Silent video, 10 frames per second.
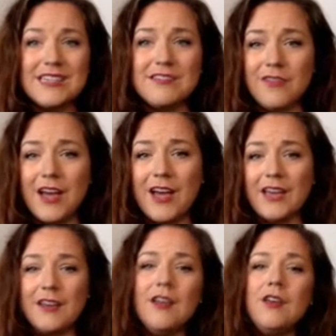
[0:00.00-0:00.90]
find
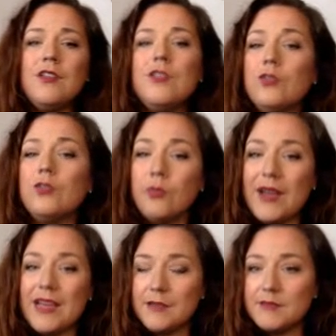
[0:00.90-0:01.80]
the
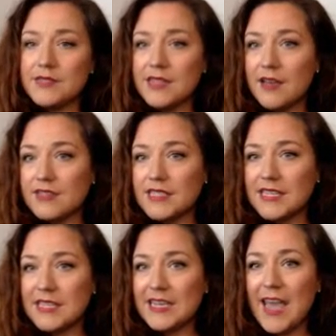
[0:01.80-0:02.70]
grams of
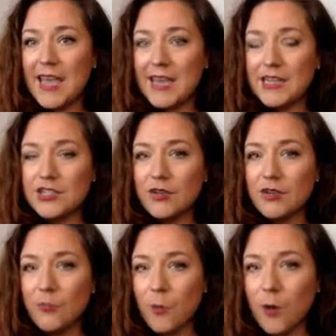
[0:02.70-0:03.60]

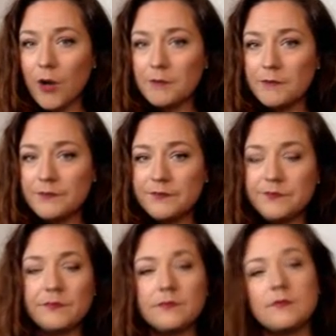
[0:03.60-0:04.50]
CH4.
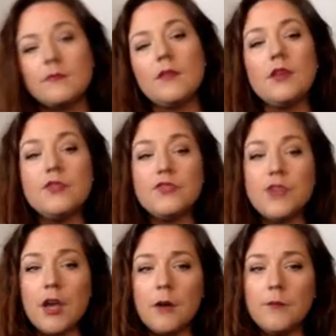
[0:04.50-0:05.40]
So
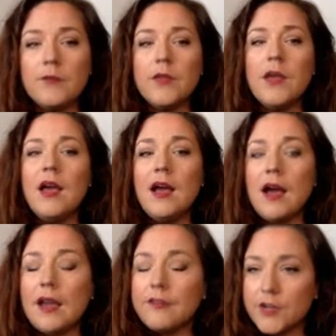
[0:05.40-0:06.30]
I
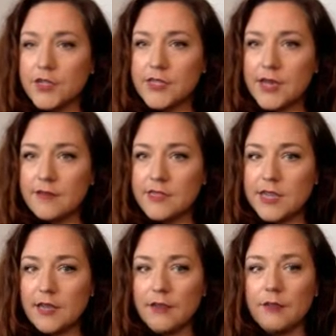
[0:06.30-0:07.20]
first have to take it
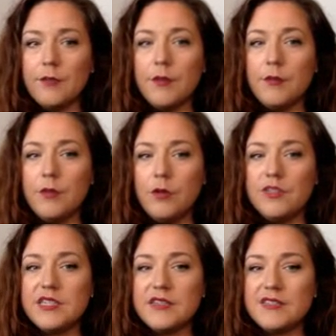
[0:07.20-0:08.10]
from the moles of
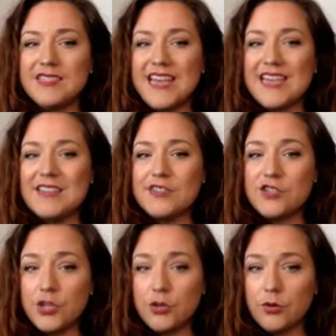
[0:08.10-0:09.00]

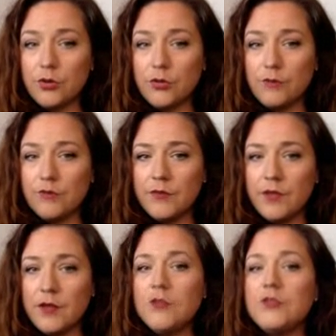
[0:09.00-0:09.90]
CS2
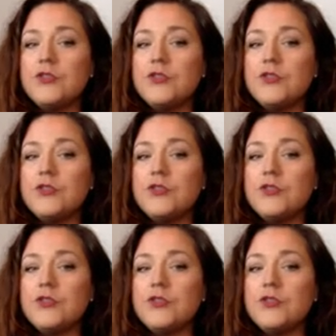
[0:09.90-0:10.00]
to the